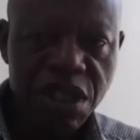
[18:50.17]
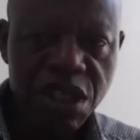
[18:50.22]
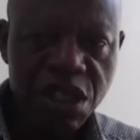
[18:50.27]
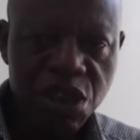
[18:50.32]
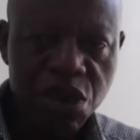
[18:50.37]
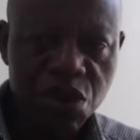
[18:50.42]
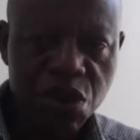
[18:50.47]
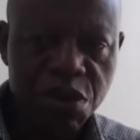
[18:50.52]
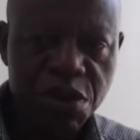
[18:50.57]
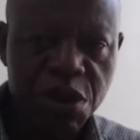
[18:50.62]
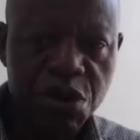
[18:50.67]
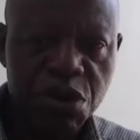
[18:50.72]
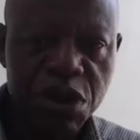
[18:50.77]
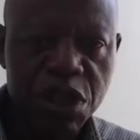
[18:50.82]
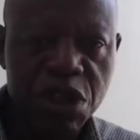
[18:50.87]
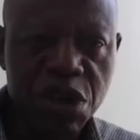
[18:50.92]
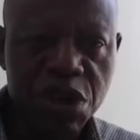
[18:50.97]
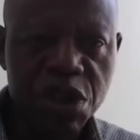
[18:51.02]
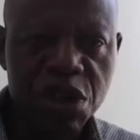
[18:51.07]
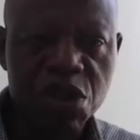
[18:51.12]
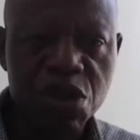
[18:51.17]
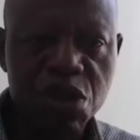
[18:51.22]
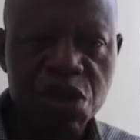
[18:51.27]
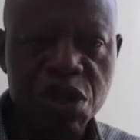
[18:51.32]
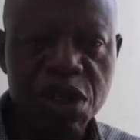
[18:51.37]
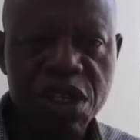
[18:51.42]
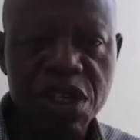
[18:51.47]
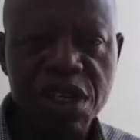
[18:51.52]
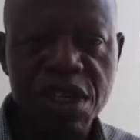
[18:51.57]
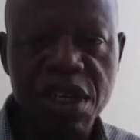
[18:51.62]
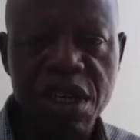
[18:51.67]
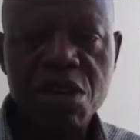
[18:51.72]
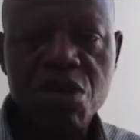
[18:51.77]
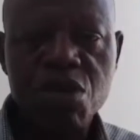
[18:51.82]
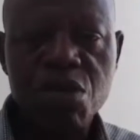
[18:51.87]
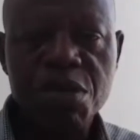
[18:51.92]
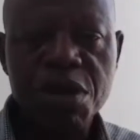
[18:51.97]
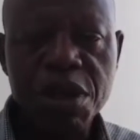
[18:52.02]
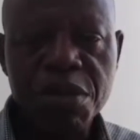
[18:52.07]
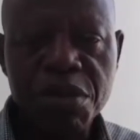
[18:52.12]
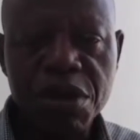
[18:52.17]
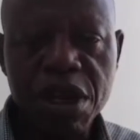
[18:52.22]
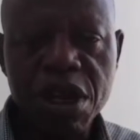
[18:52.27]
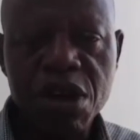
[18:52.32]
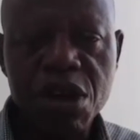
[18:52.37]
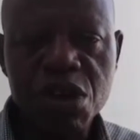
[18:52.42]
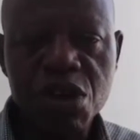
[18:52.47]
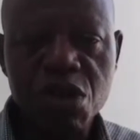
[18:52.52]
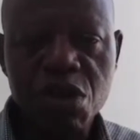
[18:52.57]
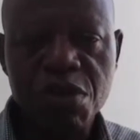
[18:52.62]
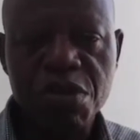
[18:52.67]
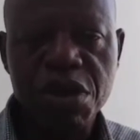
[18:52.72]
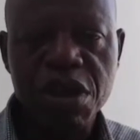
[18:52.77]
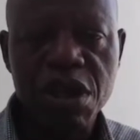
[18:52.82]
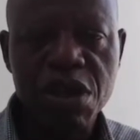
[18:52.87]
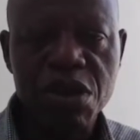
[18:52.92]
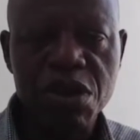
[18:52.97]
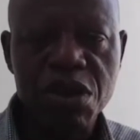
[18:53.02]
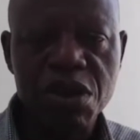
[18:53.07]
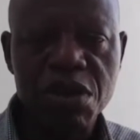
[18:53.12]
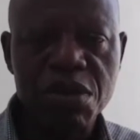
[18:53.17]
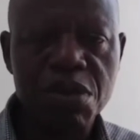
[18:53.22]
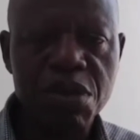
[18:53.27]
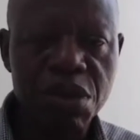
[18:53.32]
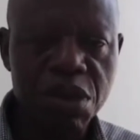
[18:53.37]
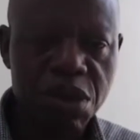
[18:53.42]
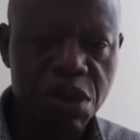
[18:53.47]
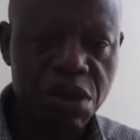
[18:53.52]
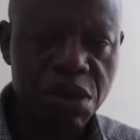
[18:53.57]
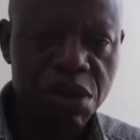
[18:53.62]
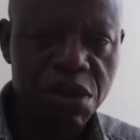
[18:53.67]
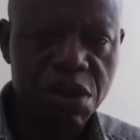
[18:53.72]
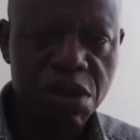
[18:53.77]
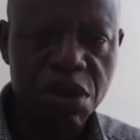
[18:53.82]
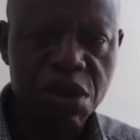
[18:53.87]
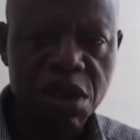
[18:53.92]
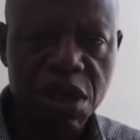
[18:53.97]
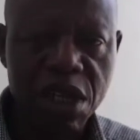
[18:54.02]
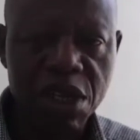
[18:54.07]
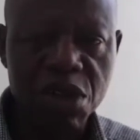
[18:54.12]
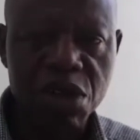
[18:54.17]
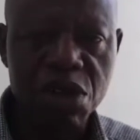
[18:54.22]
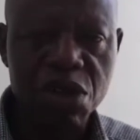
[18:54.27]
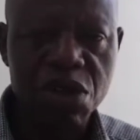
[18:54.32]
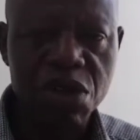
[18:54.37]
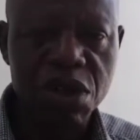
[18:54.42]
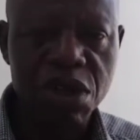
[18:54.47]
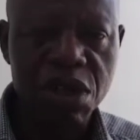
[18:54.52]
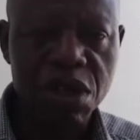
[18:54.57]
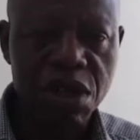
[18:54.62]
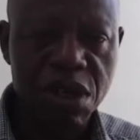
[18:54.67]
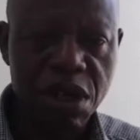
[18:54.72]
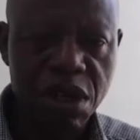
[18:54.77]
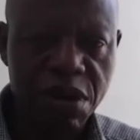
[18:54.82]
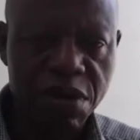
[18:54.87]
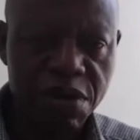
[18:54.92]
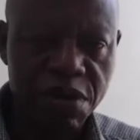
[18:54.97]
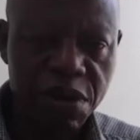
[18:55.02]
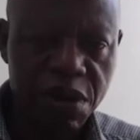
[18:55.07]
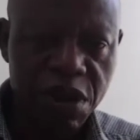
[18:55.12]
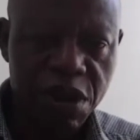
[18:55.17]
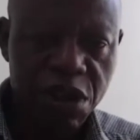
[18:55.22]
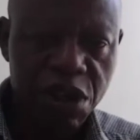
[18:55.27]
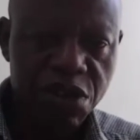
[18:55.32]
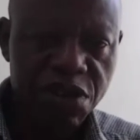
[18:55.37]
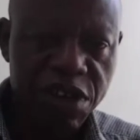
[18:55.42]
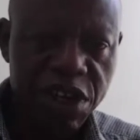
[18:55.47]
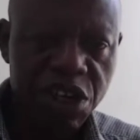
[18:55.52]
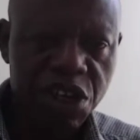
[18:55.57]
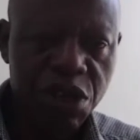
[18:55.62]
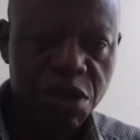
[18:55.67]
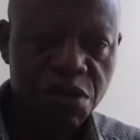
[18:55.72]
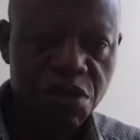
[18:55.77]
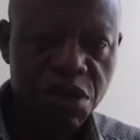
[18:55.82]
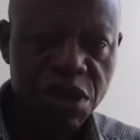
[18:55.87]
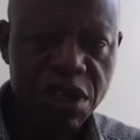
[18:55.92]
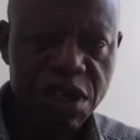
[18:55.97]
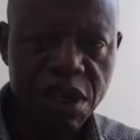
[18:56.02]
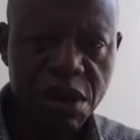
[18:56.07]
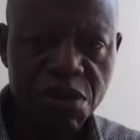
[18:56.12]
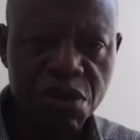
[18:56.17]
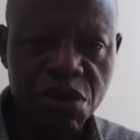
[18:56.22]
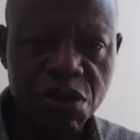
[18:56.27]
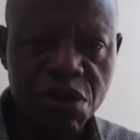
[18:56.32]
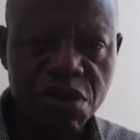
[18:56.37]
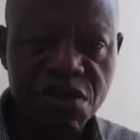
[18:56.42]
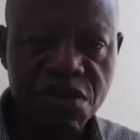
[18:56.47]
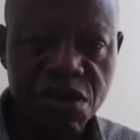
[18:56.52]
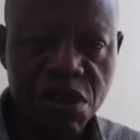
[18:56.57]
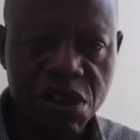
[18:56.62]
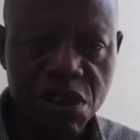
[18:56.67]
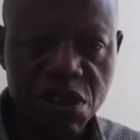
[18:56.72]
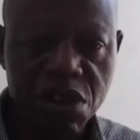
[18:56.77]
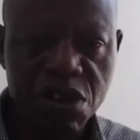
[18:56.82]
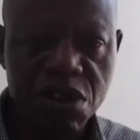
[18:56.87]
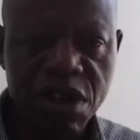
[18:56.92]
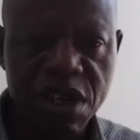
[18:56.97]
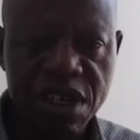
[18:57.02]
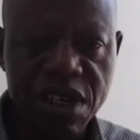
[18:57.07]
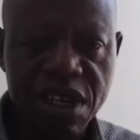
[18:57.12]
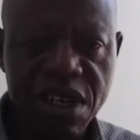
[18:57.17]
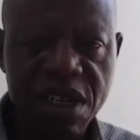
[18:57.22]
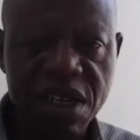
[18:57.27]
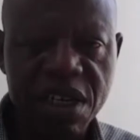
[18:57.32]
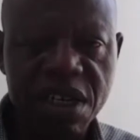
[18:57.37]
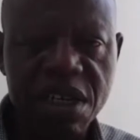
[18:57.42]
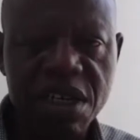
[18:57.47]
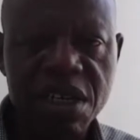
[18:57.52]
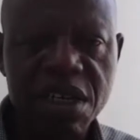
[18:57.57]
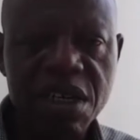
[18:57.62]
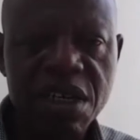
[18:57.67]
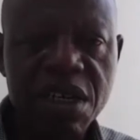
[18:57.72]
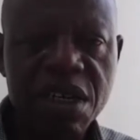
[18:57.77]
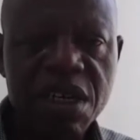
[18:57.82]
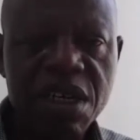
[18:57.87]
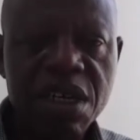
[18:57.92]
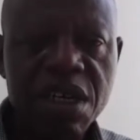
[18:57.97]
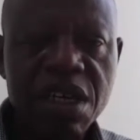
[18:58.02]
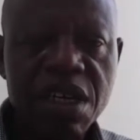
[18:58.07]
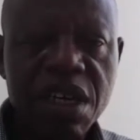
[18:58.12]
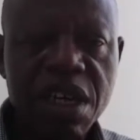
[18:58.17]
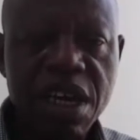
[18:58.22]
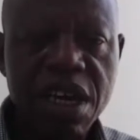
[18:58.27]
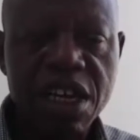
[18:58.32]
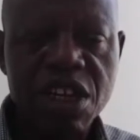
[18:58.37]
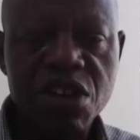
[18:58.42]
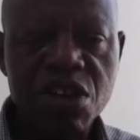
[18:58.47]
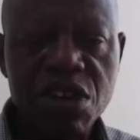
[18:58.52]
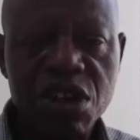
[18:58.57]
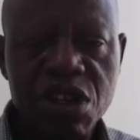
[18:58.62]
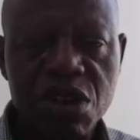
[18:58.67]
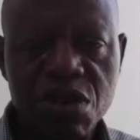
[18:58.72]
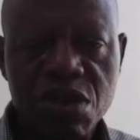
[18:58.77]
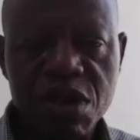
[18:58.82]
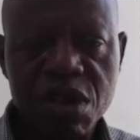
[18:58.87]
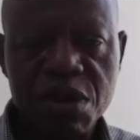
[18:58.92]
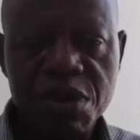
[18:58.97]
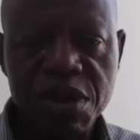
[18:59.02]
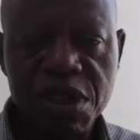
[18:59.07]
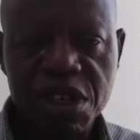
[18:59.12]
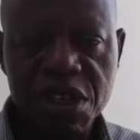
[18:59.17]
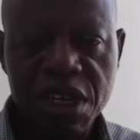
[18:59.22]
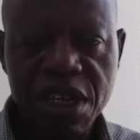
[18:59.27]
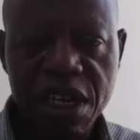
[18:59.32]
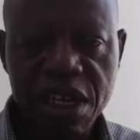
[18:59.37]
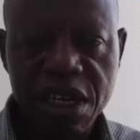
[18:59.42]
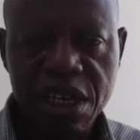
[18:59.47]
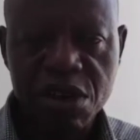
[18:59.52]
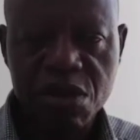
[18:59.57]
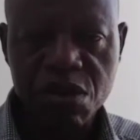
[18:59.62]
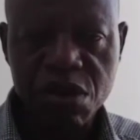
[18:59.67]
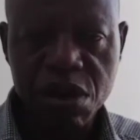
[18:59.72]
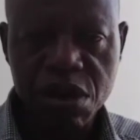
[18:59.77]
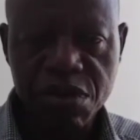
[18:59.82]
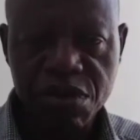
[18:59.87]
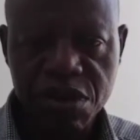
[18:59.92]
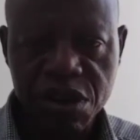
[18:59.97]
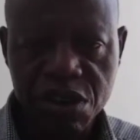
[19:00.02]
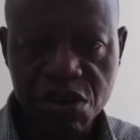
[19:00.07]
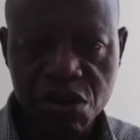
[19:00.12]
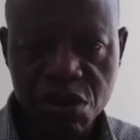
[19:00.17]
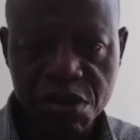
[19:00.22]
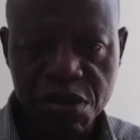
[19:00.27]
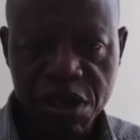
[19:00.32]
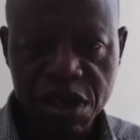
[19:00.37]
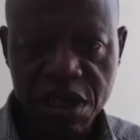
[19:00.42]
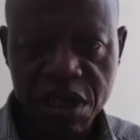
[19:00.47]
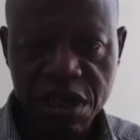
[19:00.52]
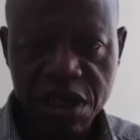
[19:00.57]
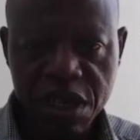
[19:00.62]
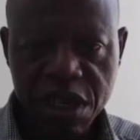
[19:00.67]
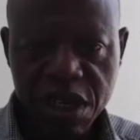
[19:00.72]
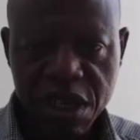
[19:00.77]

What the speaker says: This could be, we just use this, it could be millions or billions, but just let us use this very simple example for your understanding. Not including the position and of the equipment.